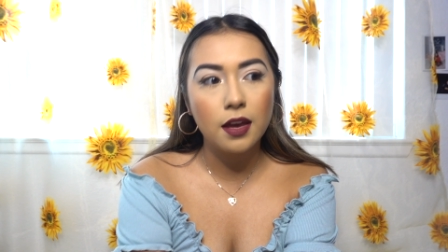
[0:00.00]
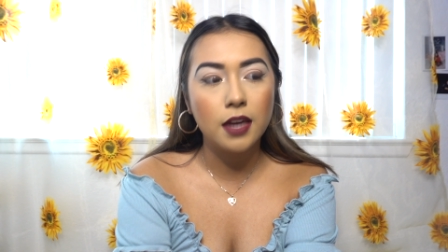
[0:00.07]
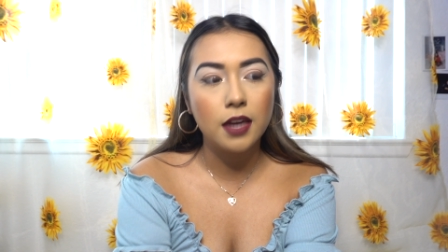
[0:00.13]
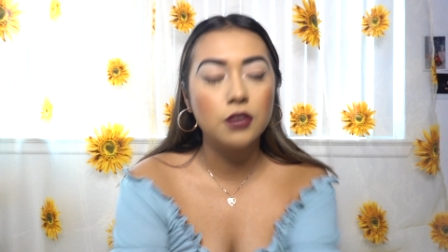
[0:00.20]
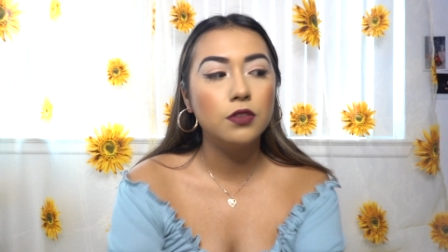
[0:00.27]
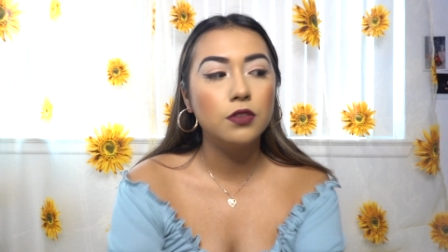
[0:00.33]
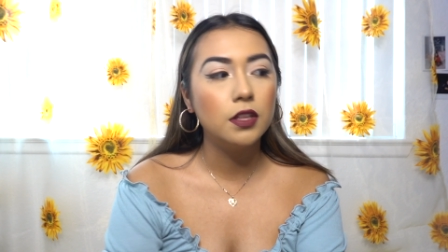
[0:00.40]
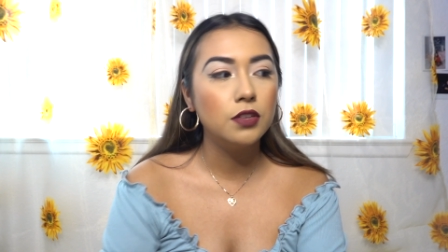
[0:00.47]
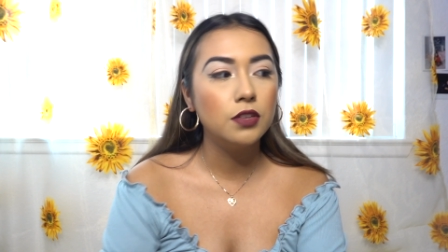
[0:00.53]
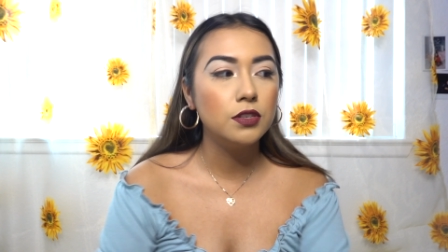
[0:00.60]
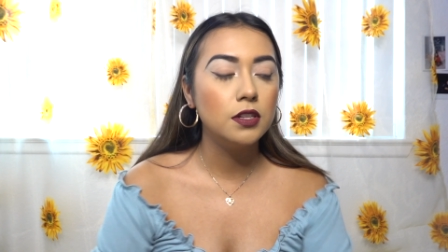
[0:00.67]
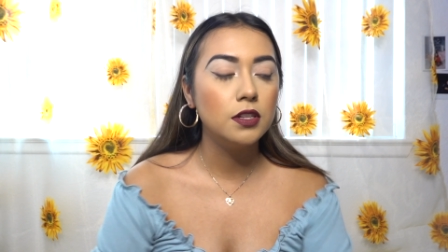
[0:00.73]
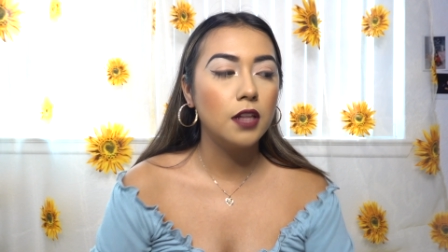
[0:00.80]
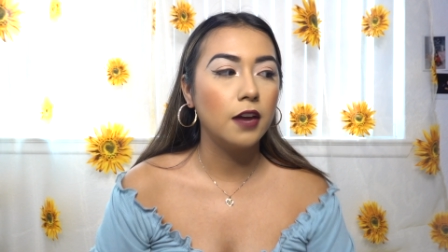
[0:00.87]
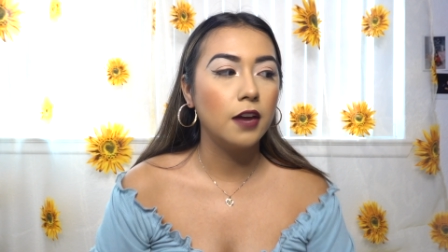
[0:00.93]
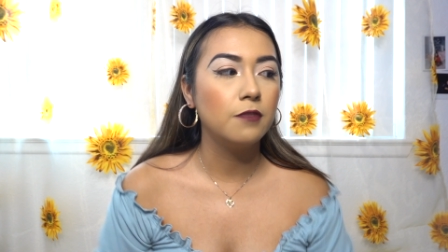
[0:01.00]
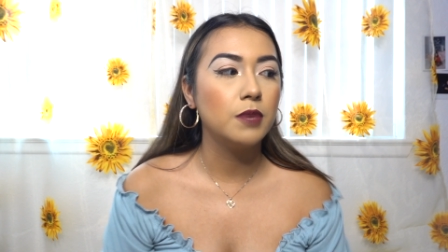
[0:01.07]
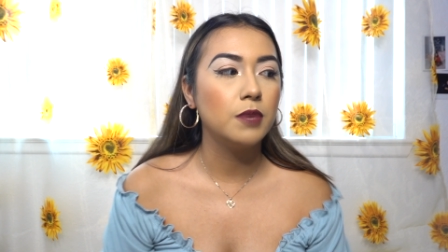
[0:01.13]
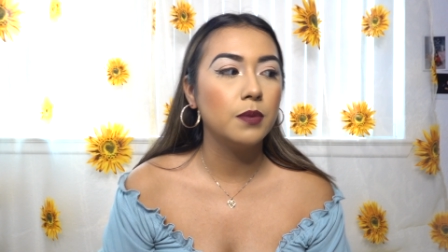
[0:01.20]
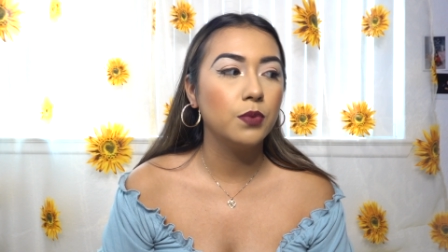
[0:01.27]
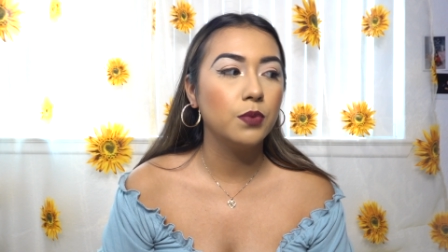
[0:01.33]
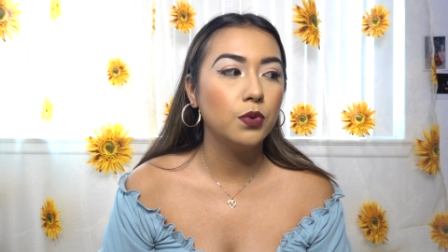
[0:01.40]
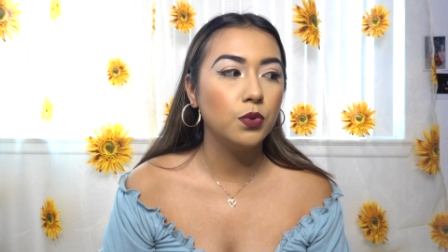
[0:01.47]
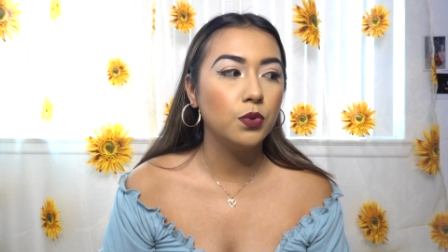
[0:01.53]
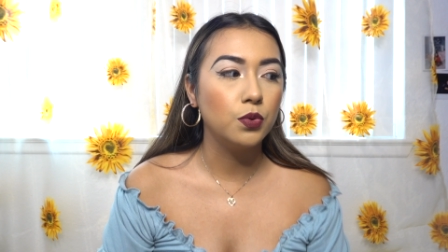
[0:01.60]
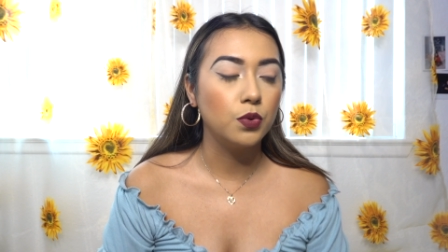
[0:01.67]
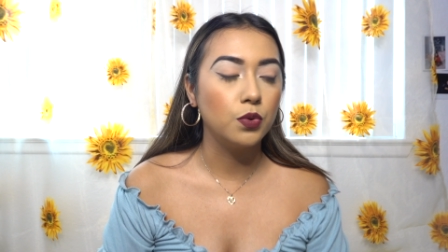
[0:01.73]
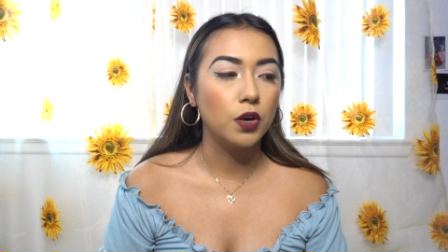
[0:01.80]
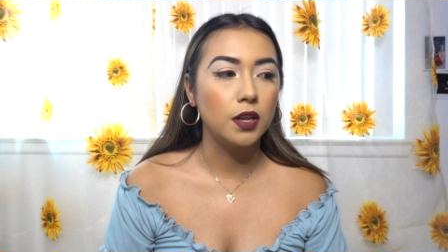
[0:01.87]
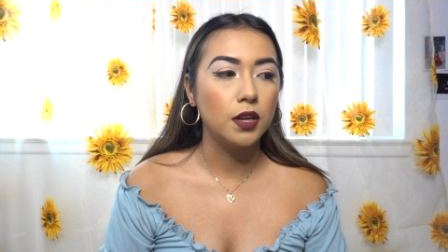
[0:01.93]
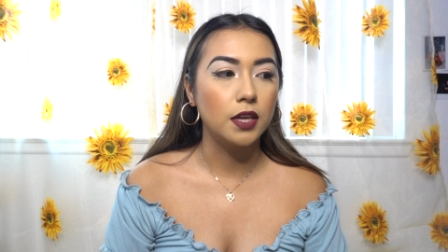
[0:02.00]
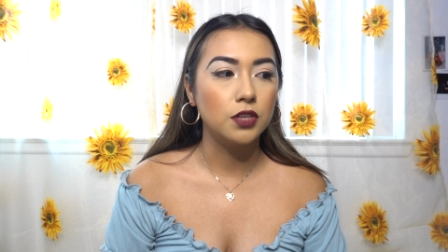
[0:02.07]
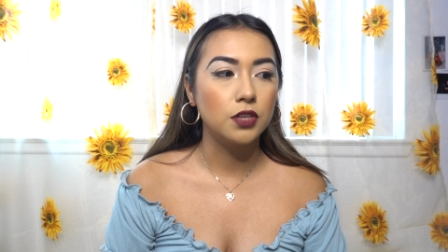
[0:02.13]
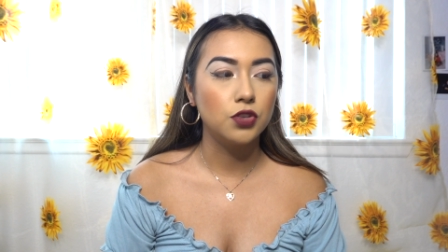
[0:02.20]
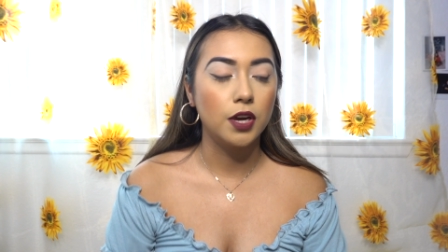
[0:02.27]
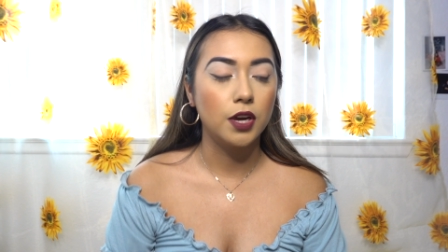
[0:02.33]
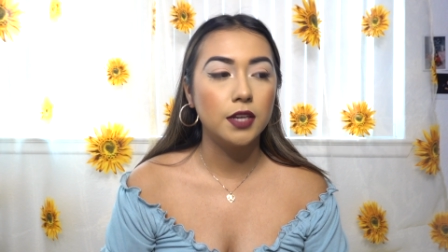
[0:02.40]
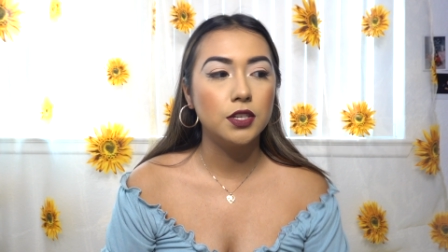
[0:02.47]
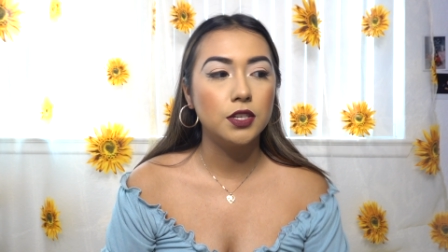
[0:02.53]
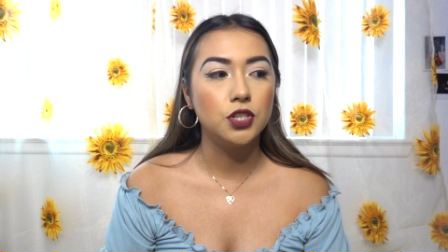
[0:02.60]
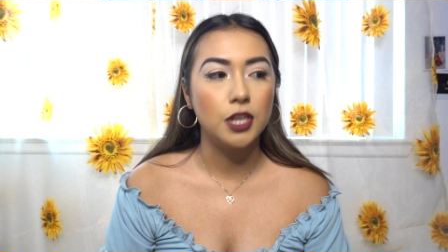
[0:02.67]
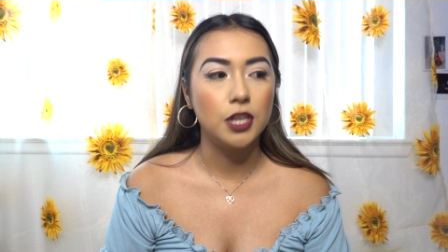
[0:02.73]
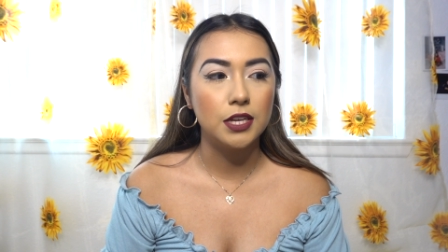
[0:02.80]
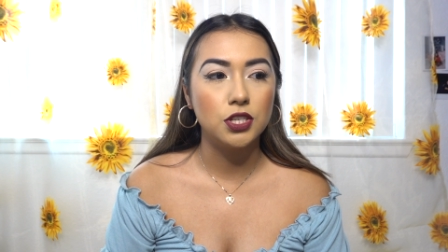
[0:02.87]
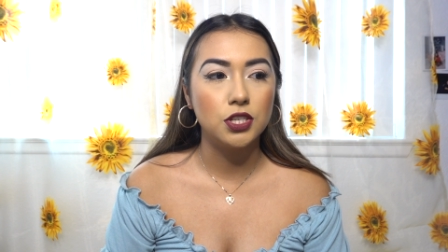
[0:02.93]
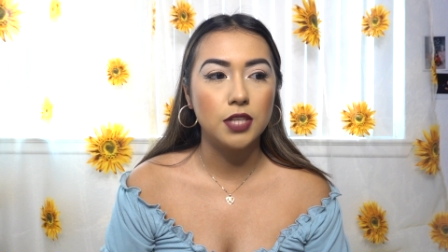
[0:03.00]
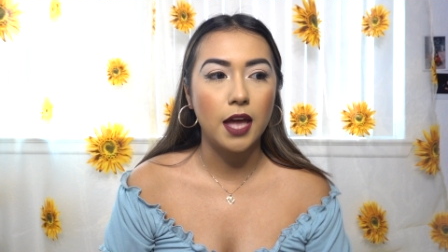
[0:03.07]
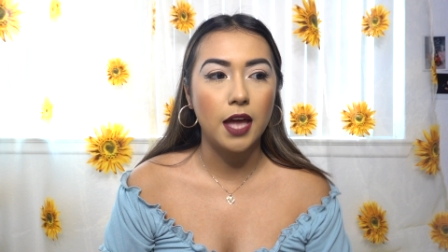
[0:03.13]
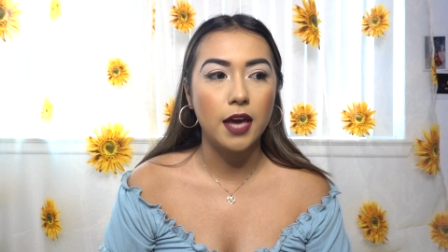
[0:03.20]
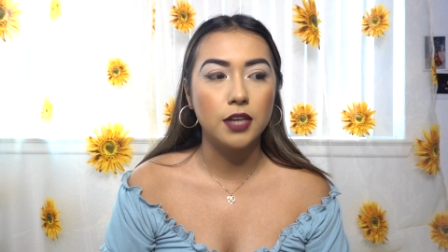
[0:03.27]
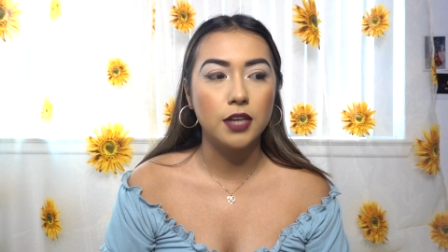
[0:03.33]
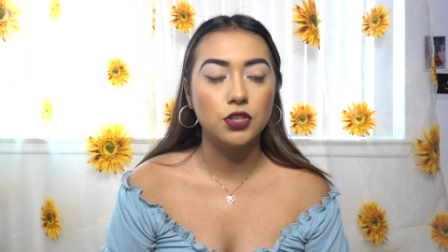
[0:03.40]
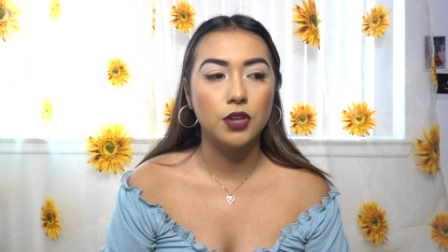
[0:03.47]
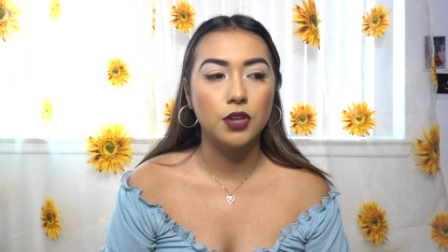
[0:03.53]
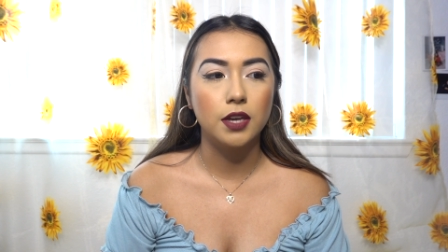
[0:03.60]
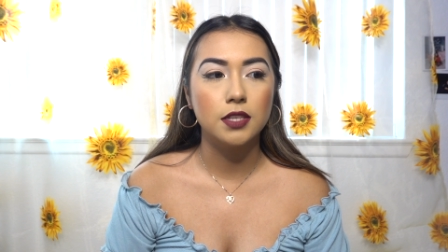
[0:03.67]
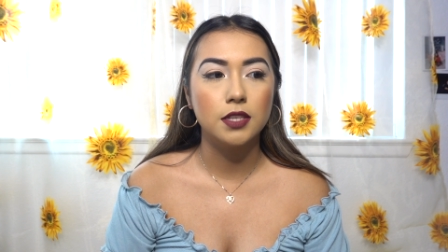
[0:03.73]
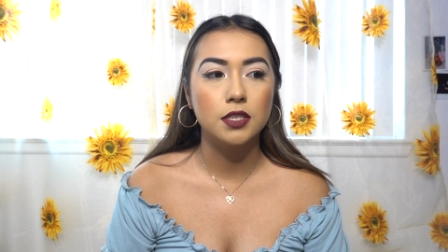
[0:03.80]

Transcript: I know that there's a lot of people who are like trying to change that and trying